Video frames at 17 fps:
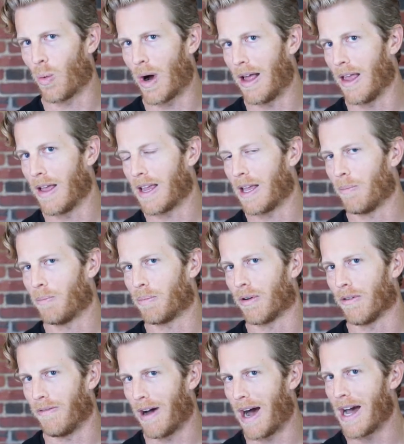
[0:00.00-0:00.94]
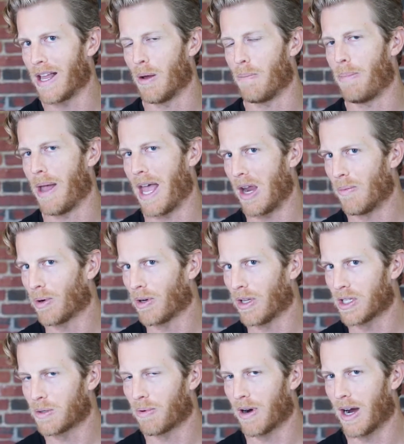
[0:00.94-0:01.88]
while it can provide a
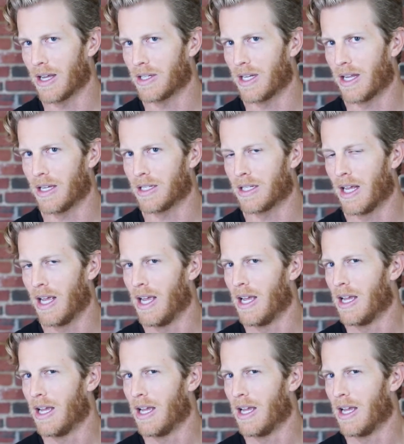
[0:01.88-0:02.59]
paperless process,